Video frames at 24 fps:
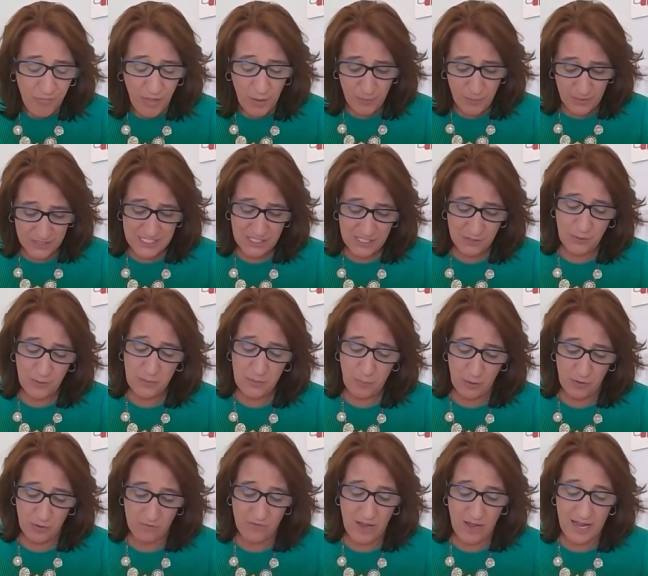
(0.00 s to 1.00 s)
But did we
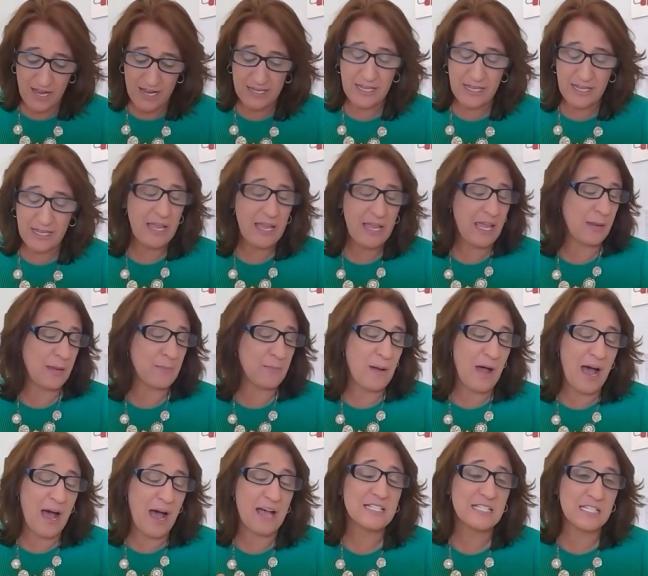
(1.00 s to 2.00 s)
provide a
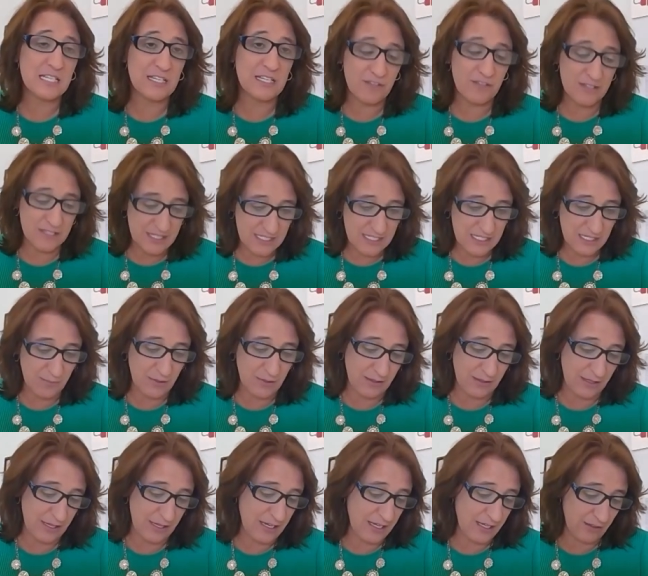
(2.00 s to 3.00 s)
positive and
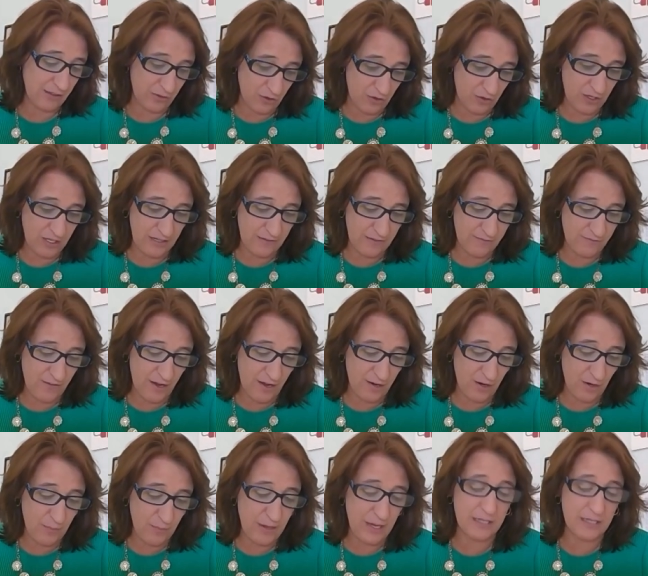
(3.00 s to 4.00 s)
stimulating learning
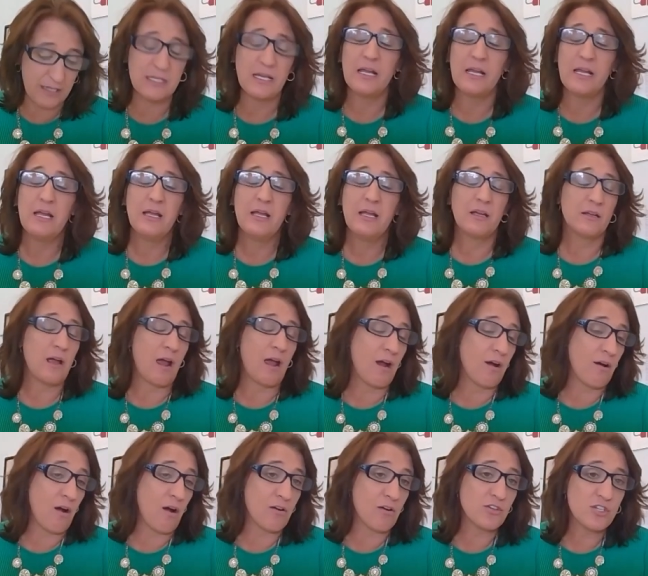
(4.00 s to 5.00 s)
environment?
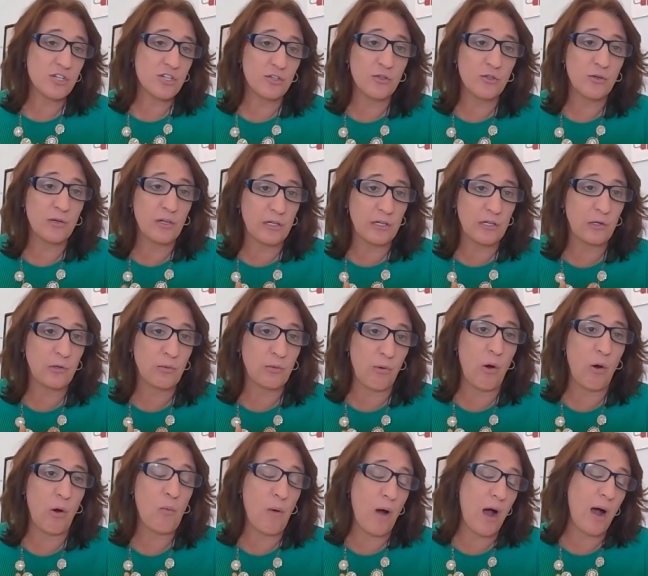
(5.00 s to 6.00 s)
are our children going to
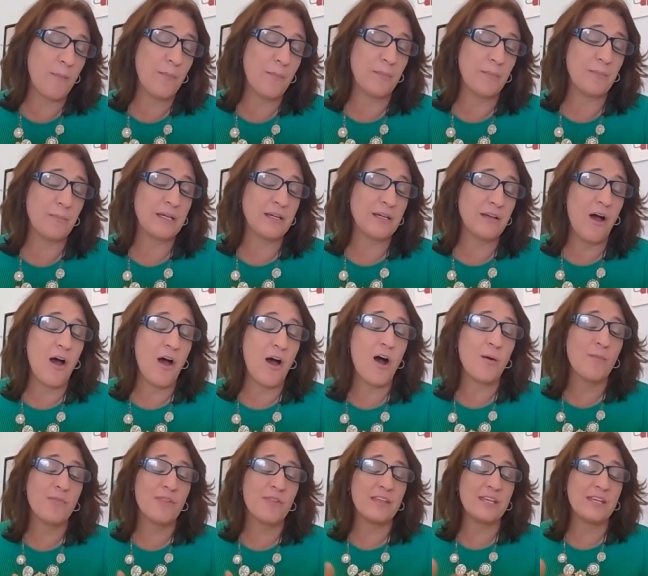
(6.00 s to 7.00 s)
grow up and
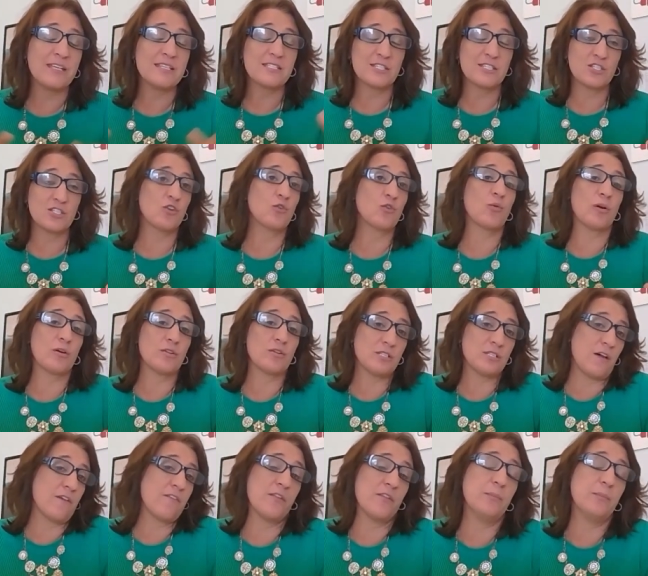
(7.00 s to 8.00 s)
become these stewards
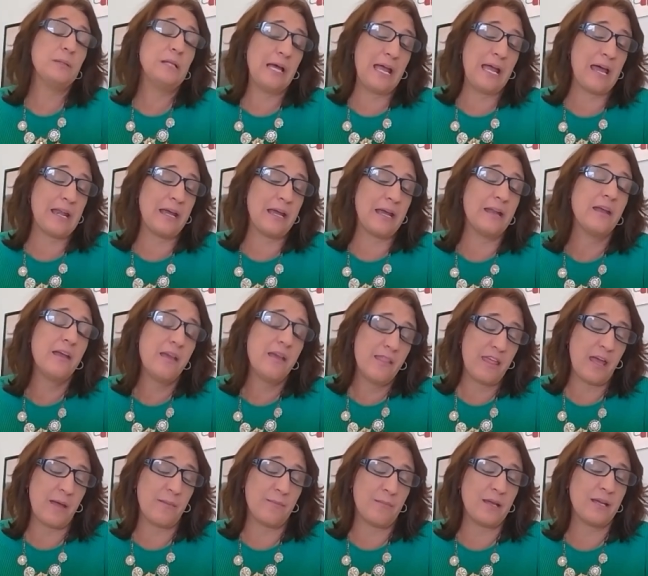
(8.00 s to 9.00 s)
of the planet
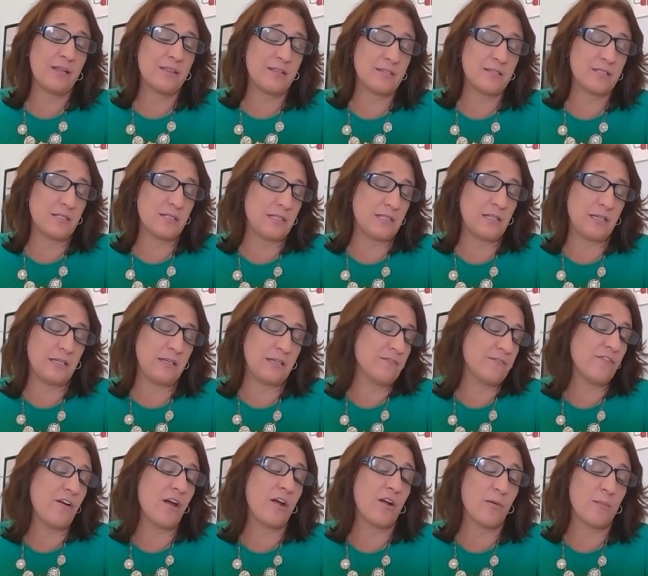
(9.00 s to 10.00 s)
that make the, the
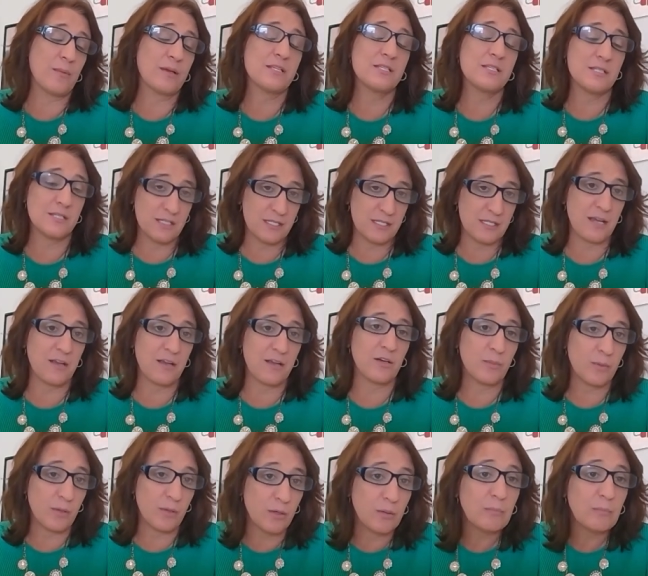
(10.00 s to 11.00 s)
environment
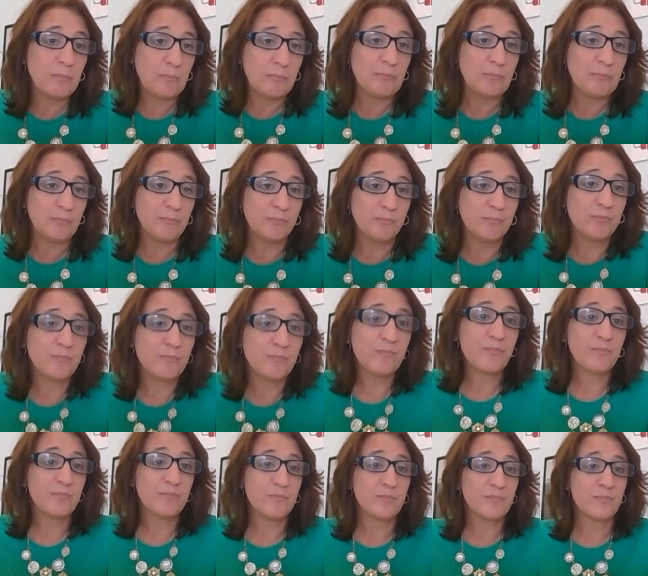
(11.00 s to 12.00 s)
sustainable?
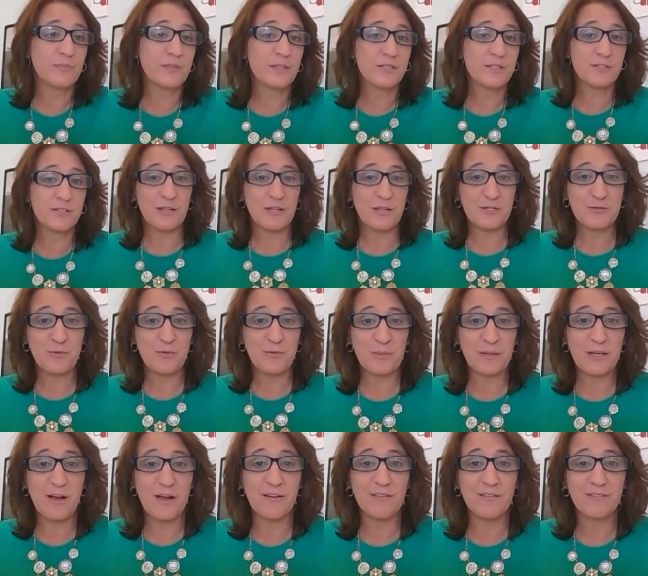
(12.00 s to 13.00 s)
So that's where we
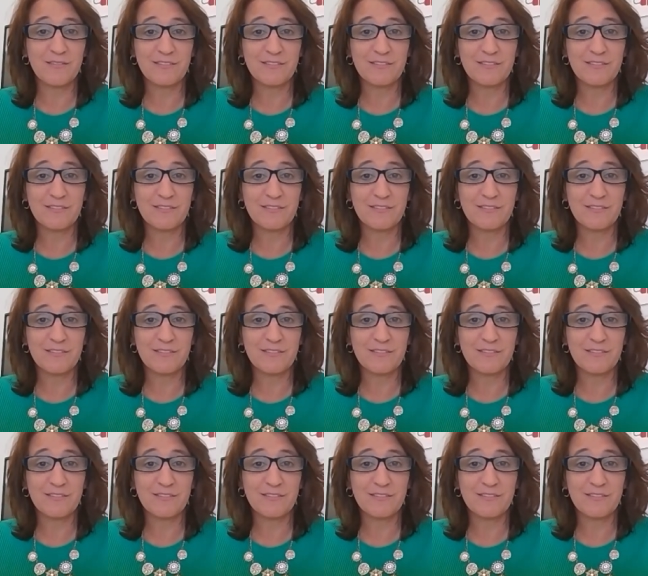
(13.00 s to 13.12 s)
are.